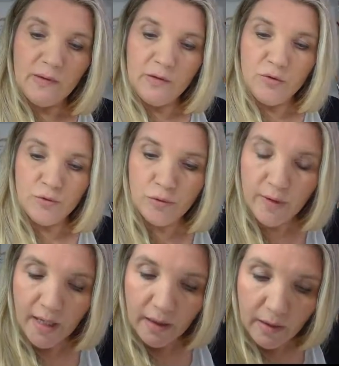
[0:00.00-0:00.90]

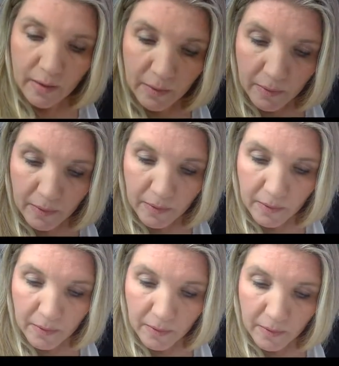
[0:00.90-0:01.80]
drawing
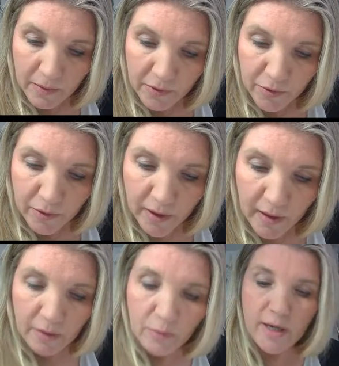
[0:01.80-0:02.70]

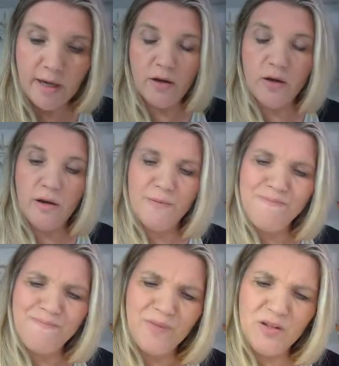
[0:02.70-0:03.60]
in where
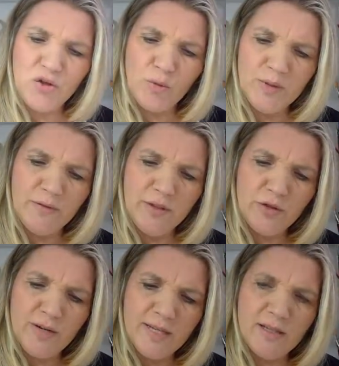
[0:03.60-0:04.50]
the tops of her
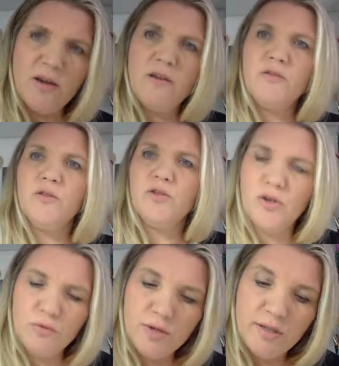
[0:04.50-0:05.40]
dress are on the
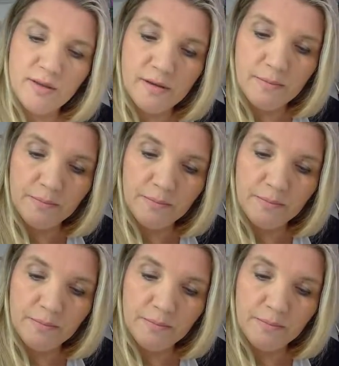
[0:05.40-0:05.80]
shoulders.